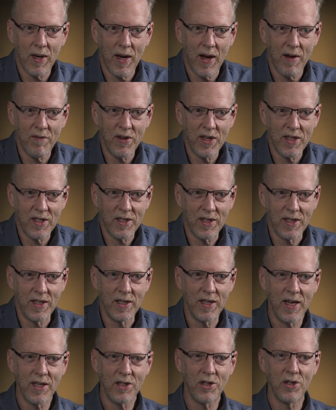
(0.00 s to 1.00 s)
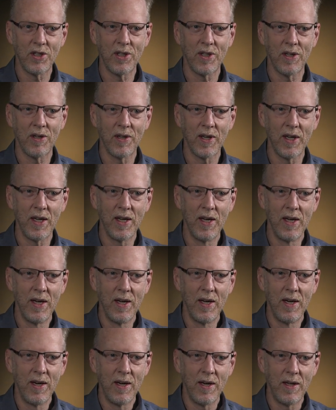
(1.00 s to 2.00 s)
obviously necessary, mm
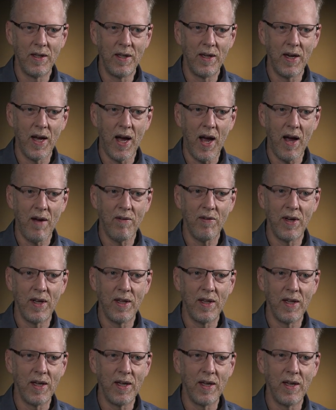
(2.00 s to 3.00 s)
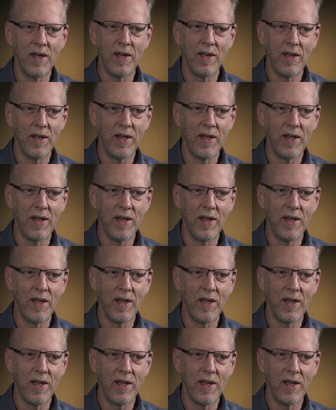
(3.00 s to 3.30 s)
-hmm. and then having the